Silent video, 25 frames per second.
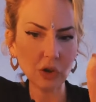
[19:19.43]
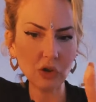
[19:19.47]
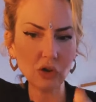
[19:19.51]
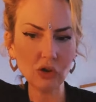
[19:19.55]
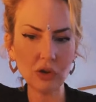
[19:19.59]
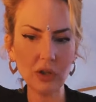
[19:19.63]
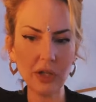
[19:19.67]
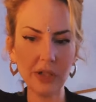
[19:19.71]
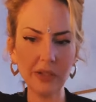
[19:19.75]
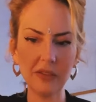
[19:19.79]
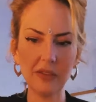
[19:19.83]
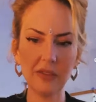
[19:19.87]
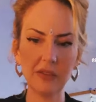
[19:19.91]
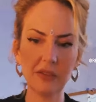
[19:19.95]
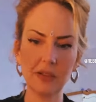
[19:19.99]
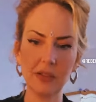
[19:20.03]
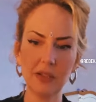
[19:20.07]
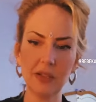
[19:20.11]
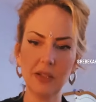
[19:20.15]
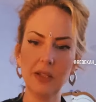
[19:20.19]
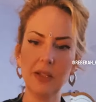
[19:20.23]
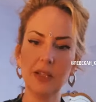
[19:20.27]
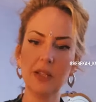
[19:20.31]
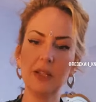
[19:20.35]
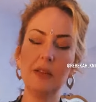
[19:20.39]
trust.
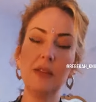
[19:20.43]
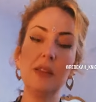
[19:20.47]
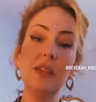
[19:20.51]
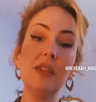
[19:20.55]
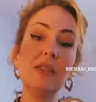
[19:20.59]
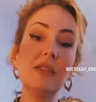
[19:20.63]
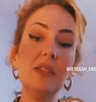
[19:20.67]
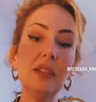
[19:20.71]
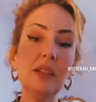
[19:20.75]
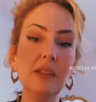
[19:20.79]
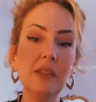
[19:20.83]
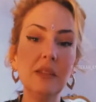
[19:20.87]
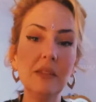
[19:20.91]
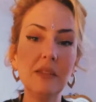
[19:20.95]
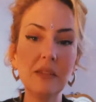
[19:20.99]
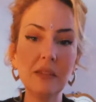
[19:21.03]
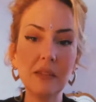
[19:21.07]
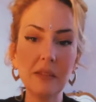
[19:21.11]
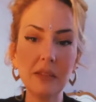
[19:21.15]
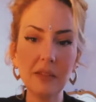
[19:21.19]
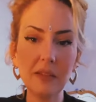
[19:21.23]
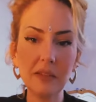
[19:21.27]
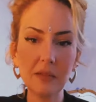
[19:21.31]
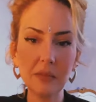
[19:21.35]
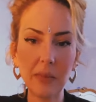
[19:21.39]
This
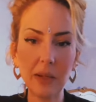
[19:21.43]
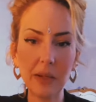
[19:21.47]
is, this